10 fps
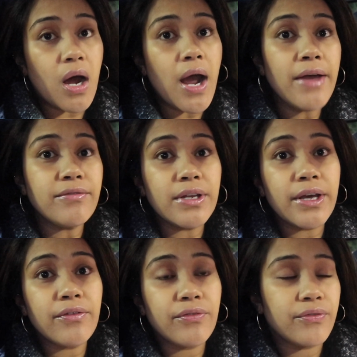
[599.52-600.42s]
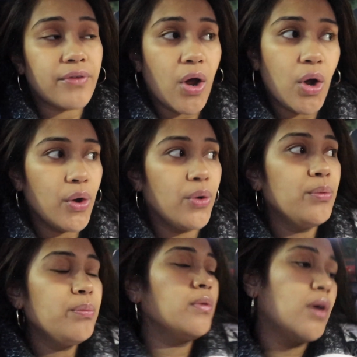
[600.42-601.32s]
I have left
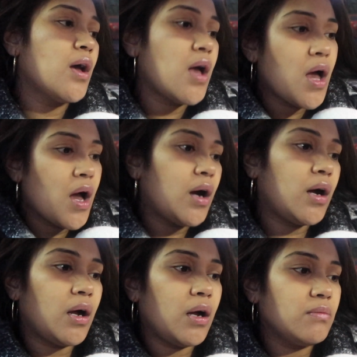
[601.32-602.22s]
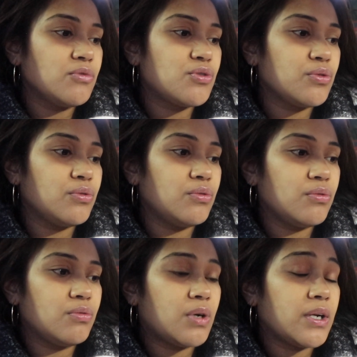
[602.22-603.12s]
home
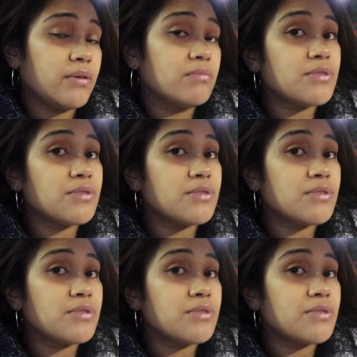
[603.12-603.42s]
to one